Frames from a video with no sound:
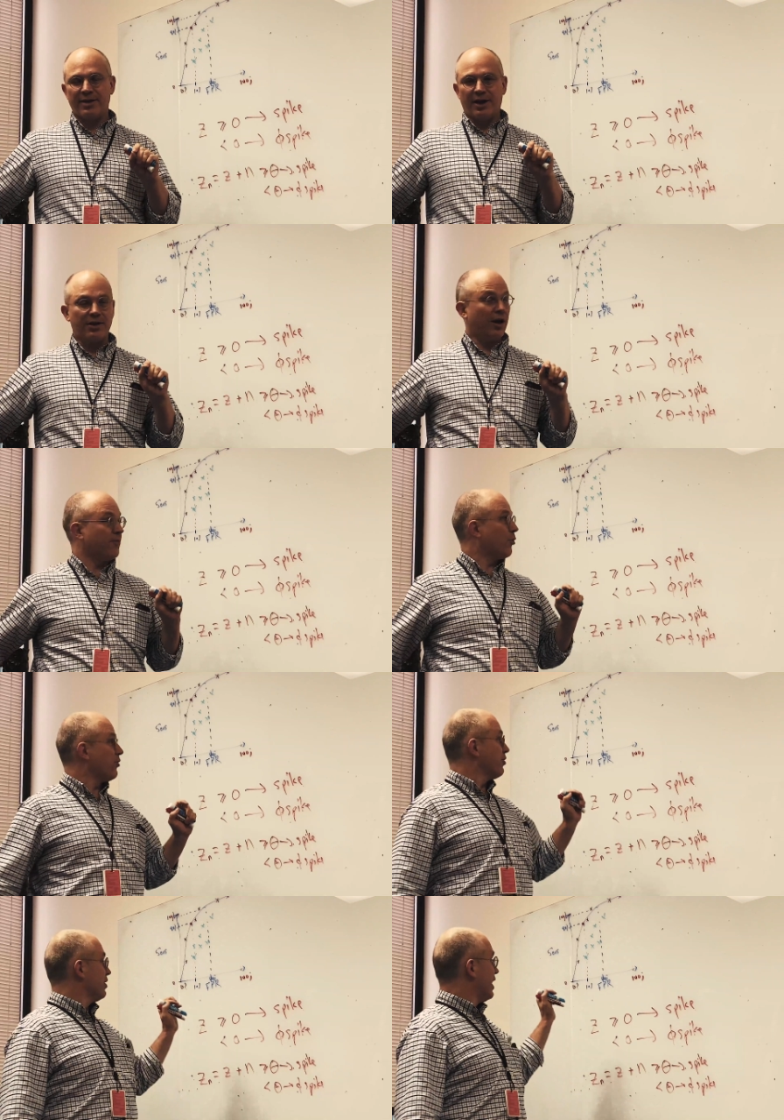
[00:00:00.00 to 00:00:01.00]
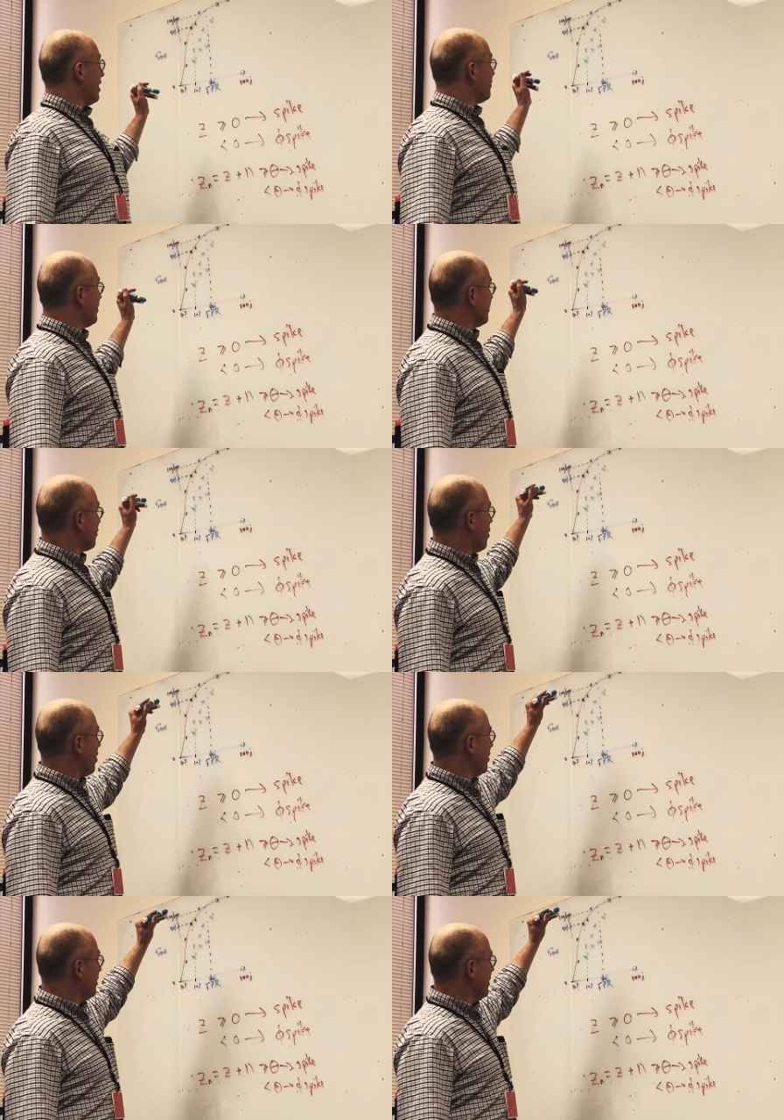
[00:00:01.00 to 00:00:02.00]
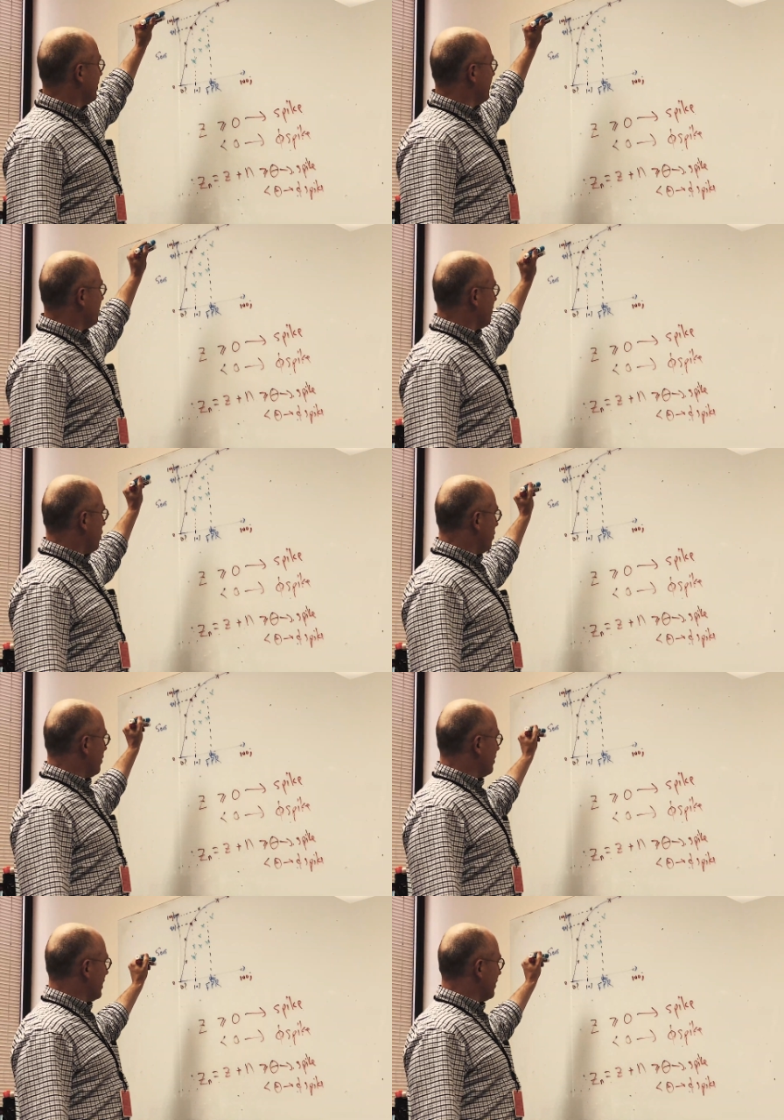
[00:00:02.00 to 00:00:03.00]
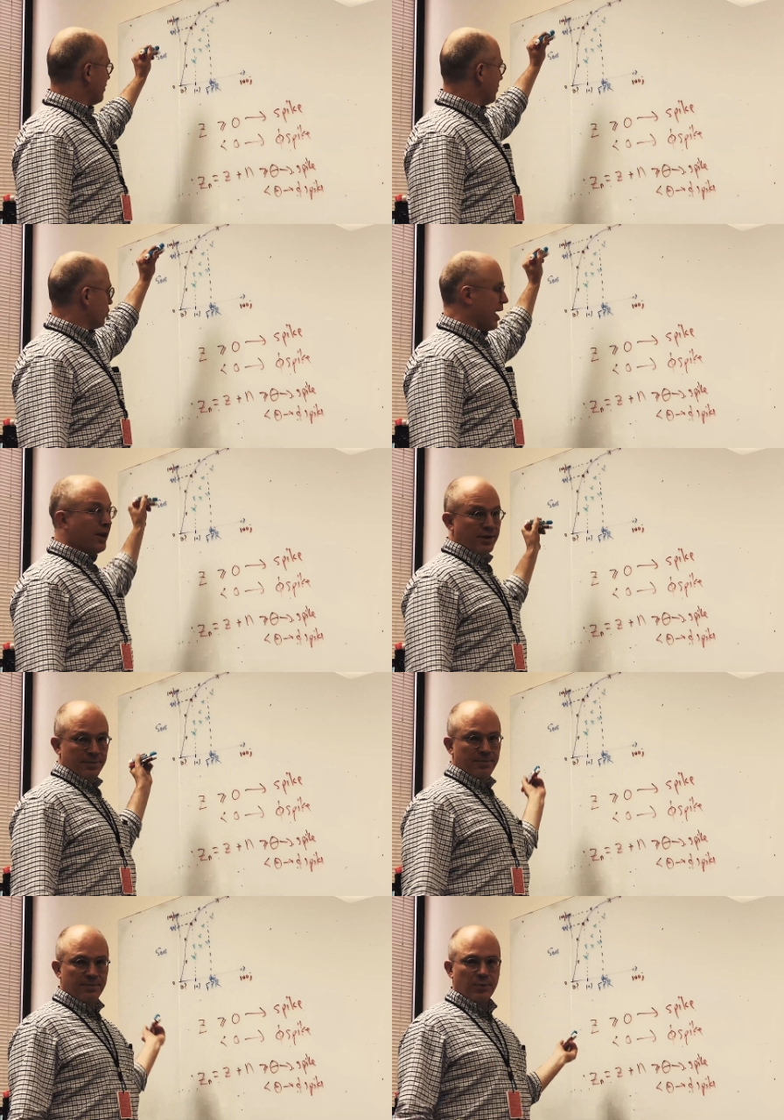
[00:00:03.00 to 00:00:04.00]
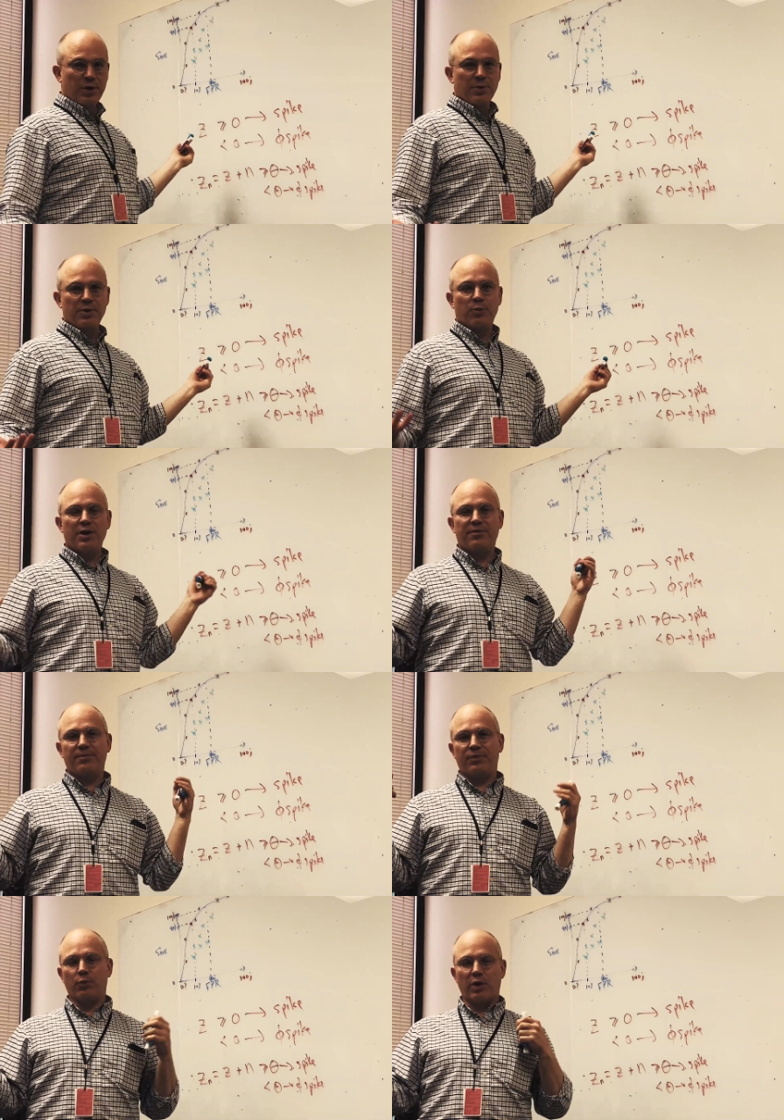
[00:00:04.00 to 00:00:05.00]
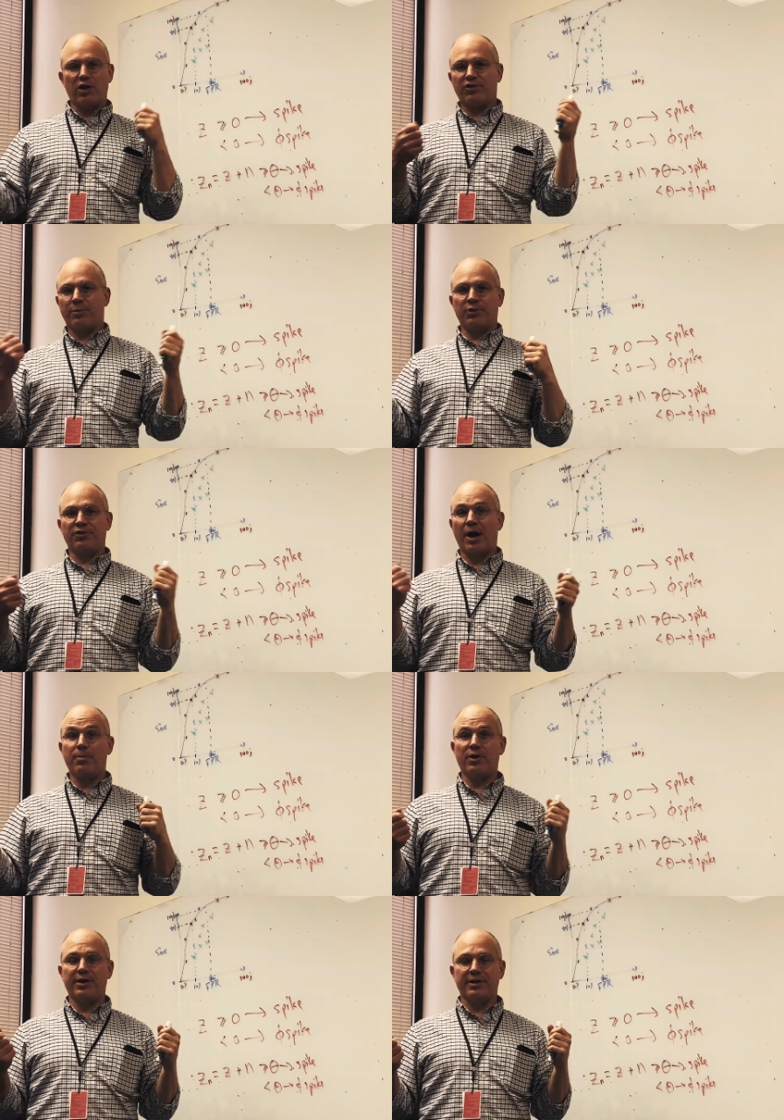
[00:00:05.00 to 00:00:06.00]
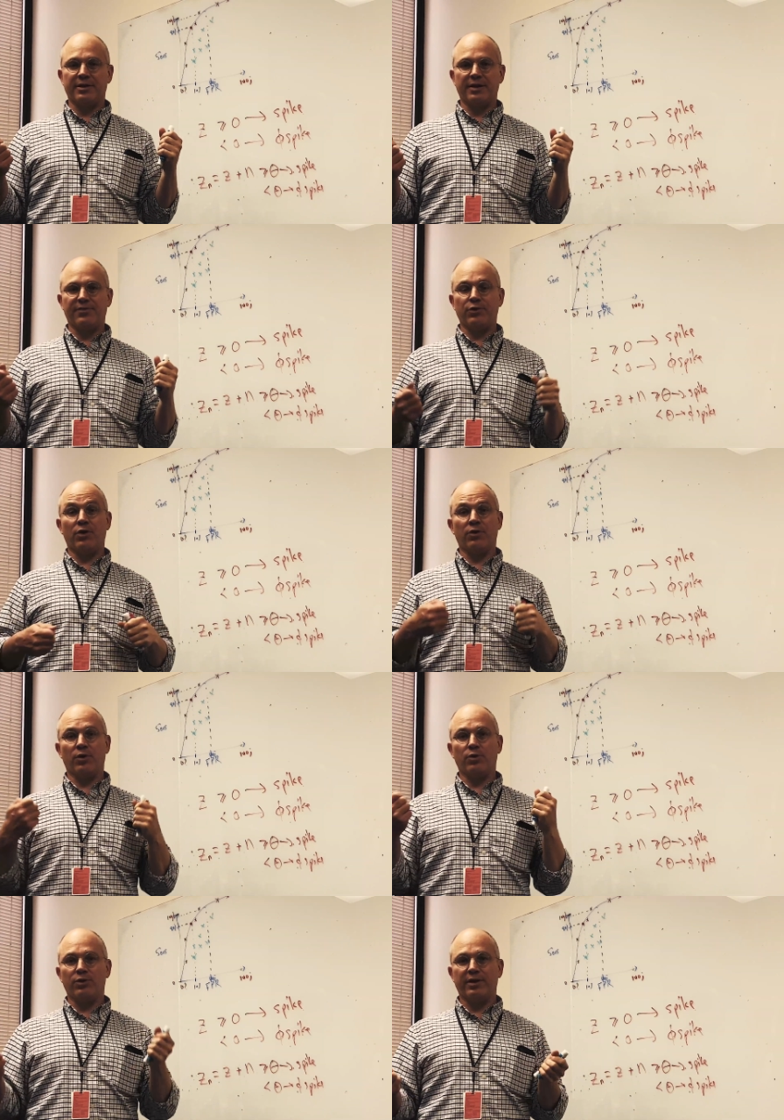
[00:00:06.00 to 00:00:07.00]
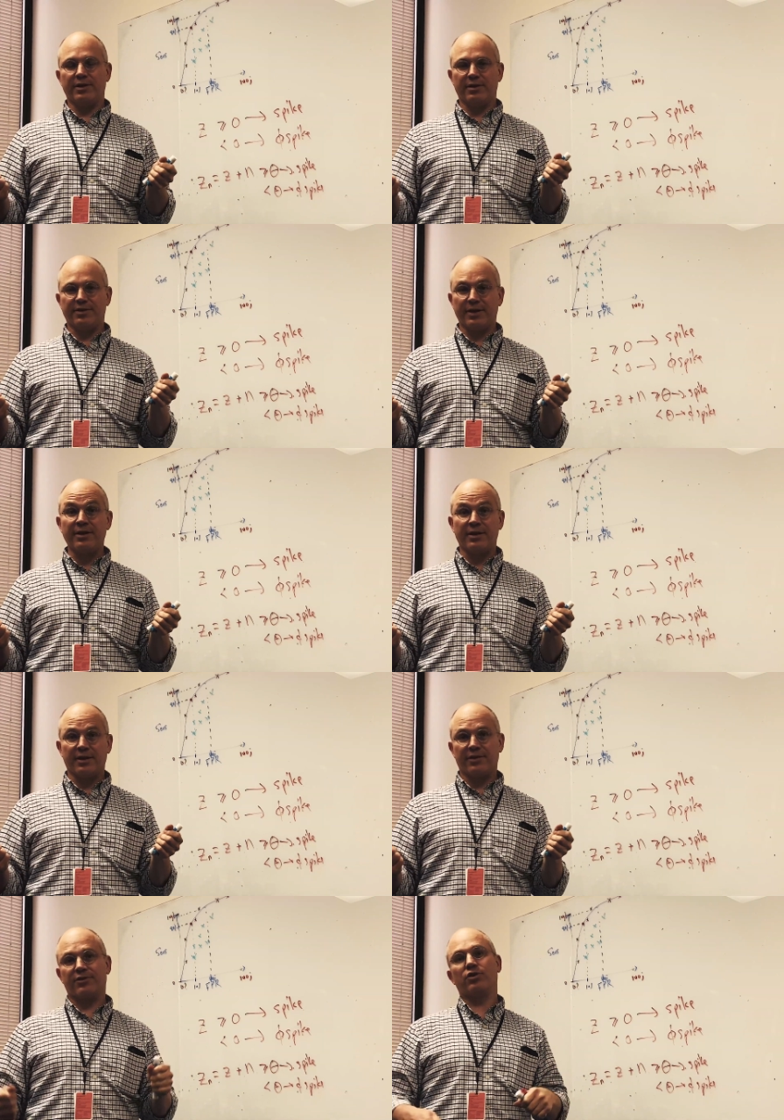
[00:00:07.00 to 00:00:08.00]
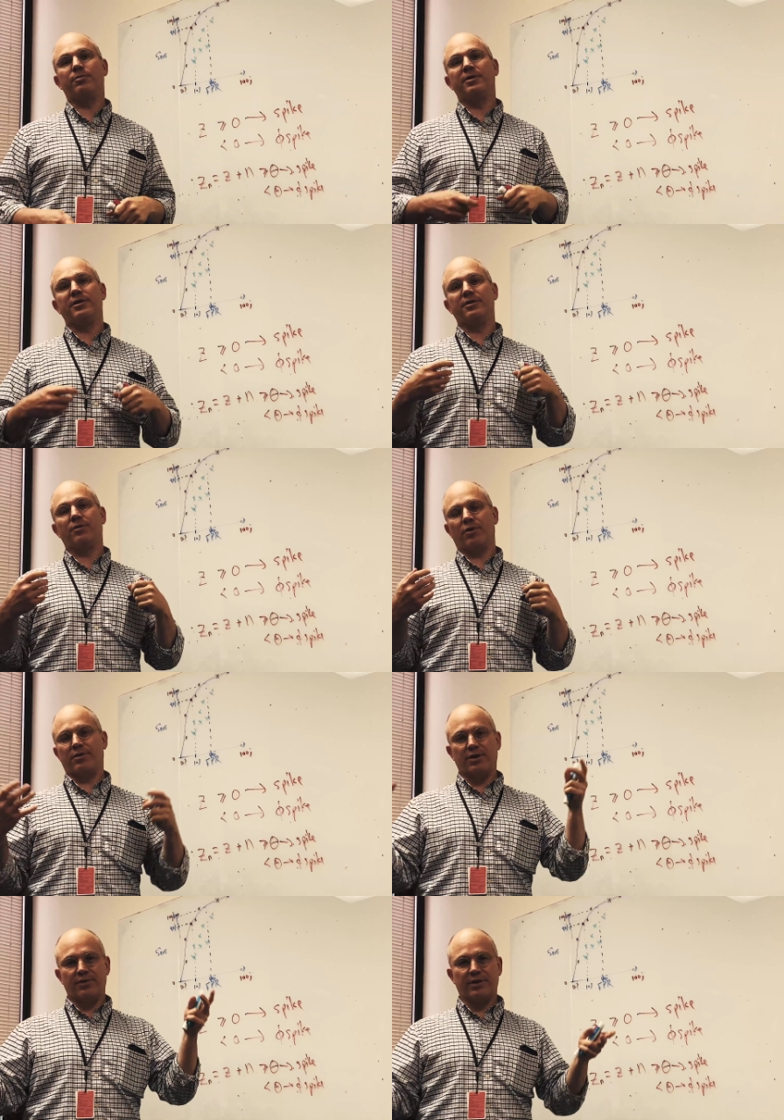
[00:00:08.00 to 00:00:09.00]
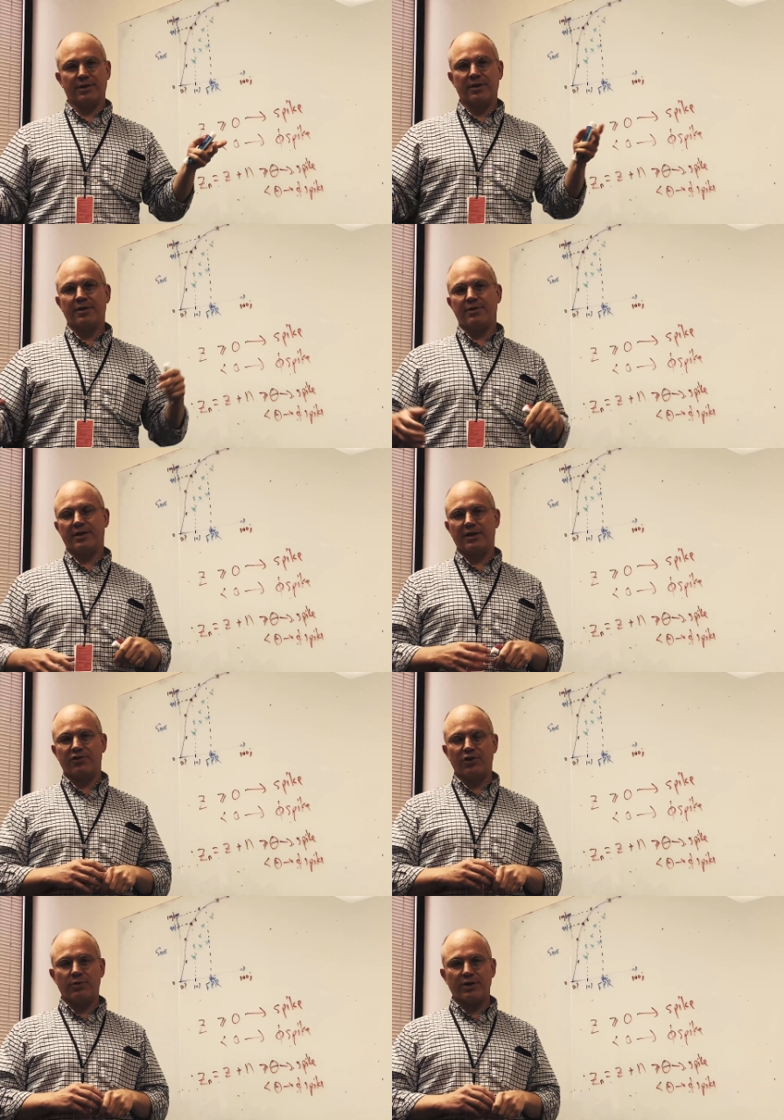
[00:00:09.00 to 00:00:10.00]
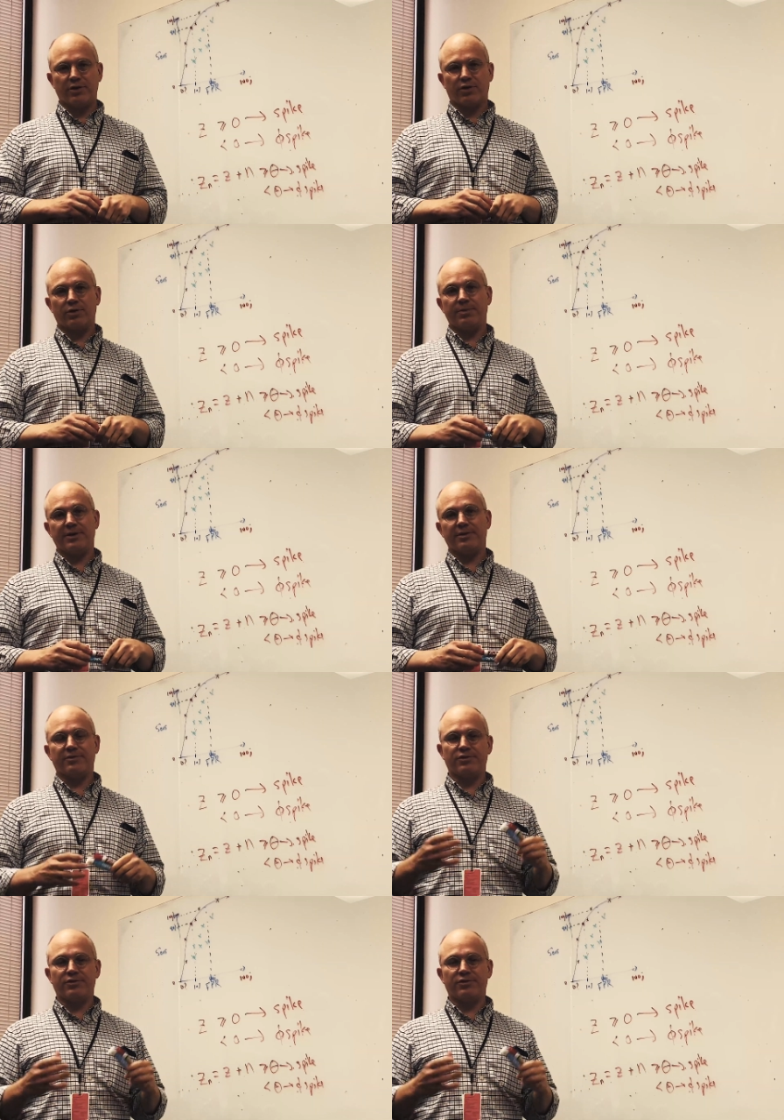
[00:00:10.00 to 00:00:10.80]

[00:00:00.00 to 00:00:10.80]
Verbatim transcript: un unfortunately, as things are, mm -hmm. though it's random. What right. what what where someone's operating, if you don't know who the attending is, could be or you know the the EEG reader could be